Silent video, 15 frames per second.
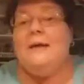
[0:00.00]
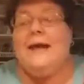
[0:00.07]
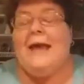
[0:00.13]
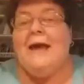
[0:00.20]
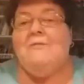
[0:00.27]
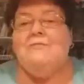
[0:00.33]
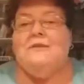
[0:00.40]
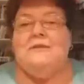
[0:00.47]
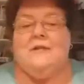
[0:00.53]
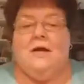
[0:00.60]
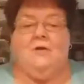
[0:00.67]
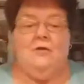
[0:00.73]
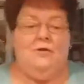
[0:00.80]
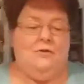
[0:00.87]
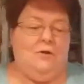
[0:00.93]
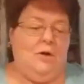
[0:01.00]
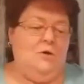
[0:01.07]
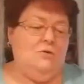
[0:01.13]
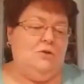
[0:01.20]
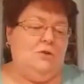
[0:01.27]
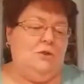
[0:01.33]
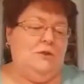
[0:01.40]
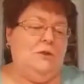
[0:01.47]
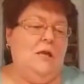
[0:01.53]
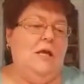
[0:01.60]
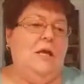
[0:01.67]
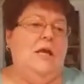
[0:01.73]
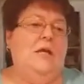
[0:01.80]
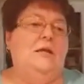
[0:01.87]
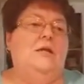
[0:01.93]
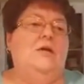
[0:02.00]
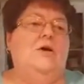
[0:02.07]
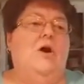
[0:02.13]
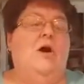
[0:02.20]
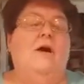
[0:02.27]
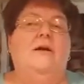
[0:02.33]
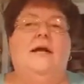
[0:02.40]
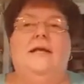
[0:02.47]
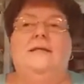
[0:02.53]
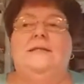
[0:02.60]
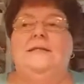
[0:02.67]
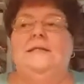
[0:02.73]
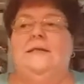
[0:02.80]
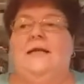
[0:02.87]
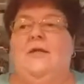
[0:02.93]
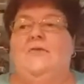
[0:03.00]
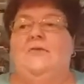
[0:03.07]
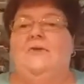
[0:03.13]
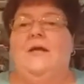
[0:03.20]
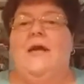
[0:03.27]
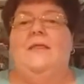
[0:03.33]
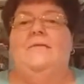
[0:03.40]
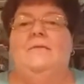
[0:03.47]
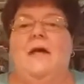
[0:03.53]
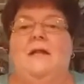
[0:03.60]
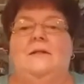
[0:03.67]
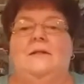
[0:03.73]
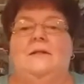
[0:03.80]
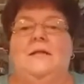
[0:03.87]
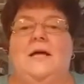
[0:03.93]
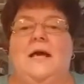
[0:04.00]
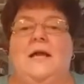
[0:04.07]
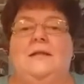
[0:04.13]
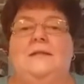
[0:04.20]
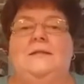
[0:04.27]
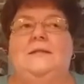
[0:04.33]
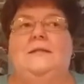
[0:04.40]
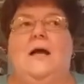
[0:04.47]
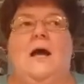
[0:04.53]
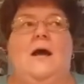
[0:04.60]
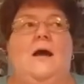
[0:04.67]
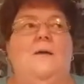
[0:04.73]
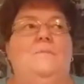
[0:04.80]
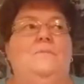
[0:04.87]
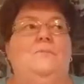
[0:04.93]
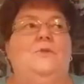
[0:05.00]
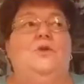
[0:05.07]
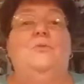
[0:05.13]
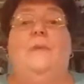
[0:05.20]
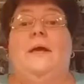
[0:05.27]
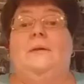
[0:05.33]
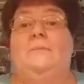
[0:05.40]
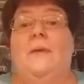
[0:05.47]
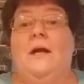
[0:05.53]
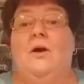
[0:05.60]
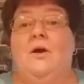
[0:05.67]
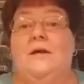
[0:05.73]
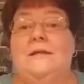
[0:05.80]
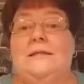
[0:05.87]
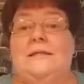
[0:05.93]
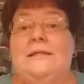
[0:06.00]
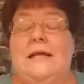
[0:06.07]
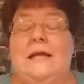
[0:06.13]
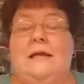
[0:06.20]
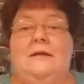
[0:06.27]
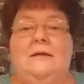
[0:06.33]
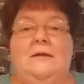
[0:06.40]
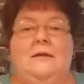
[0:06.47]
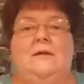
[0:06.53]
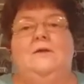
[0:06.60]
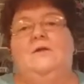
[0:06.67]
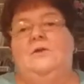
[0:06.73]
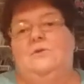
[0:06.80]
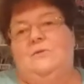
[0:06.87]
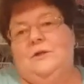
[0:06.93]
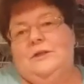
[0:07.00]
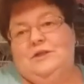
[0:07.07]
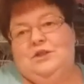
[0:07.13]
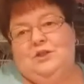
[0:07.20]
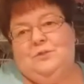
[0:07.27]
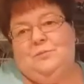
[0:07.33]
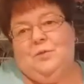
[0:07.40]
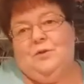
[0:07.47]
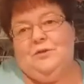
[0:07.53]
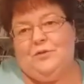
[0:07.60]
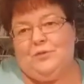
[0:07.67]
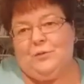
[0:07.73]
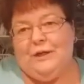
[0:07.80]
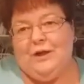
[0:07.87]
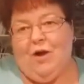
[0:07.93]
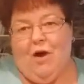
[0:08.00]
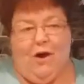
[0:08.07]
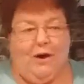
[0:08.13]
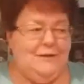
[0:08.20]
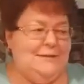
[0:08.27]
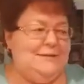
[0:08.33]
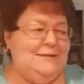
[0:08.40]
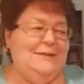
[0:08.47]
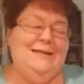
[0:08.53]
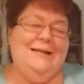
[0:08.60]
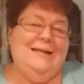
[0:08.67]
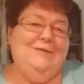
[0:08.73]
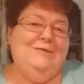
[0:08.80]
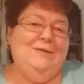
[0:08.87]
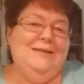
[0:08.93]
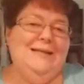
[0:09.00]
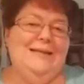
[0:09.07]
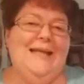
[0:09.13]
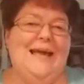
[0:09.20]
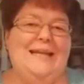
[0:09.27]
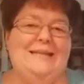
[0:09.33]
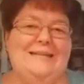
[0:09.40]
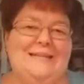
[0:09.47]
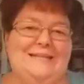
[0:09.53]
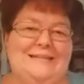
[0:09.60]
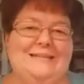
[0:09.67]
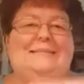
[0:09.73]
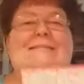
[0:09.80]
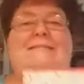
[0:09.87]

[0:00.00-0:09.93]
and I have to tell you, coaches, the card I did the other day, the Valentine, You Make My Heart Sing, Richard put 3 hearts. He really liked it.